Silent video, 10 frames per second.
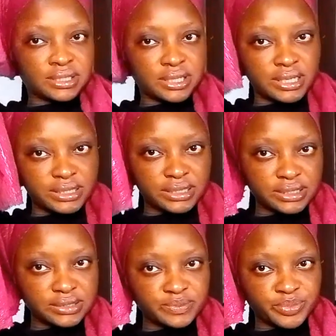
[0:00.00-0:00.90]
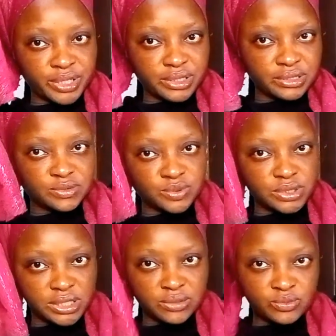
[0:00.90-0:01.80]
like this. Bend this one
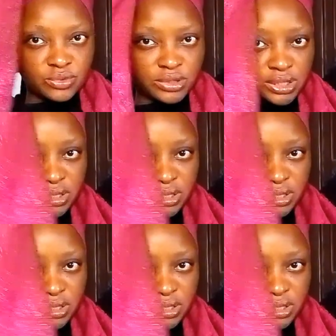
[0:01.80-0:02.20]
inward,